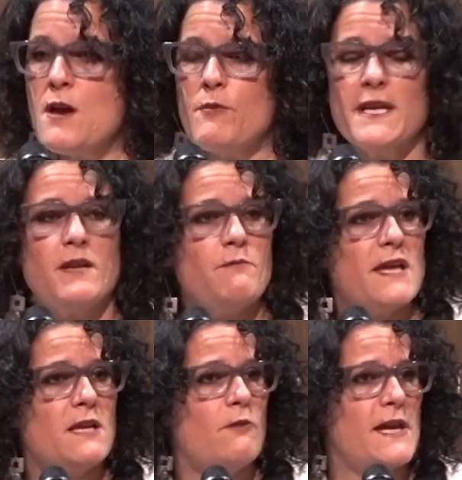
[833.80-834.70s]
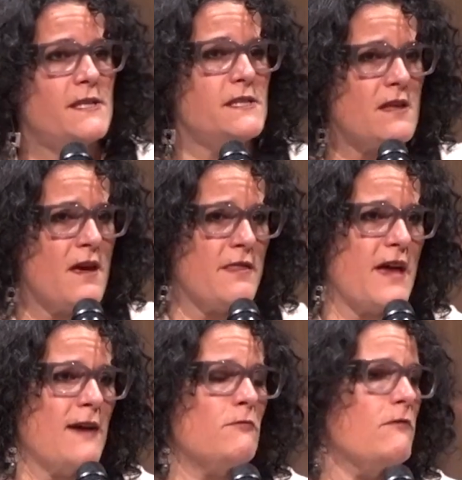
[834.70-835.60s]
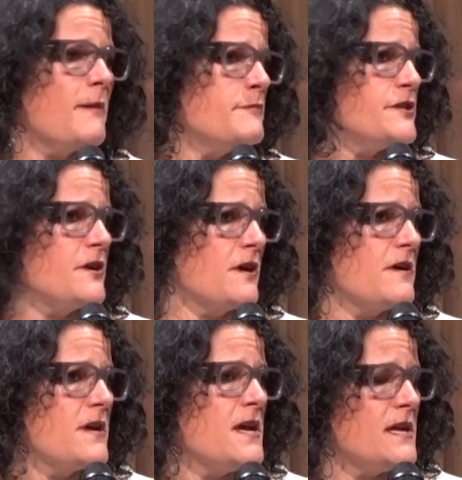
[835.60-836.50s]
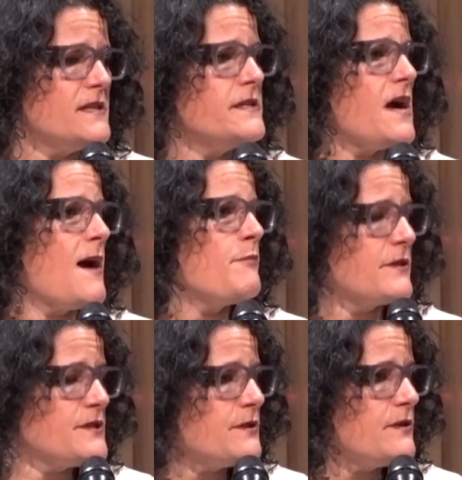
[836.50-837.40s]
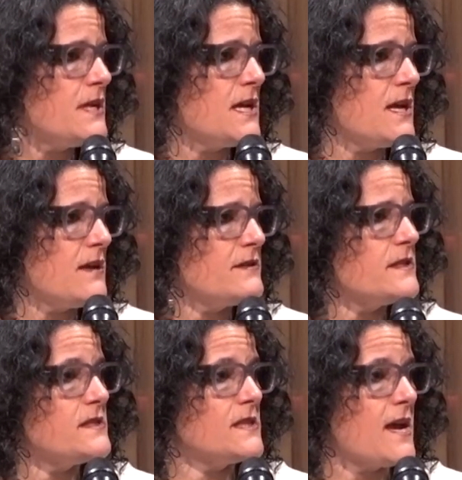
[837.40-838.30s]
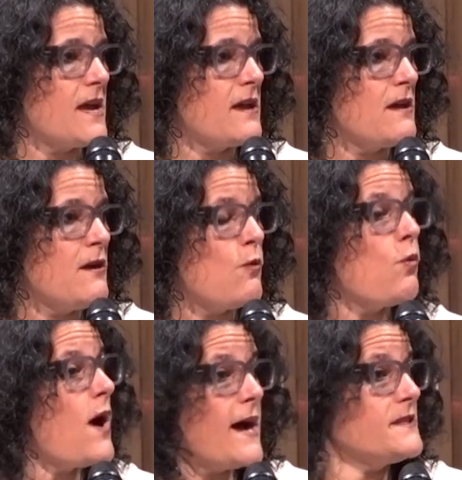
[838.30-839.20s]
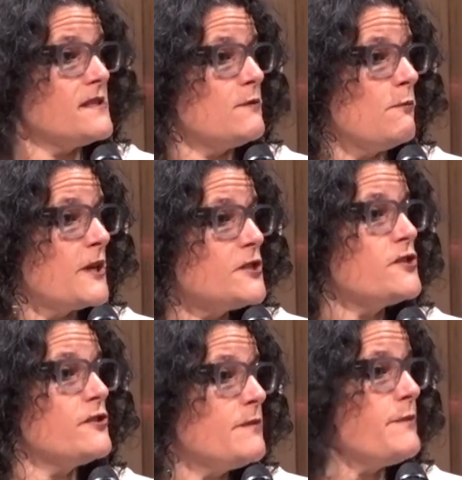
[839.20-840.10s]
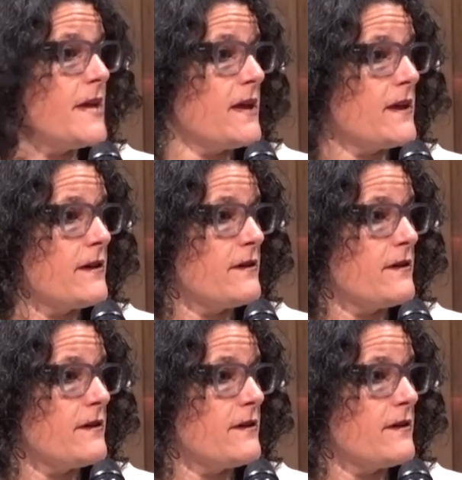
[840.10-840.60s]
But in many ways, that rupture is the opportunity to say, what should be?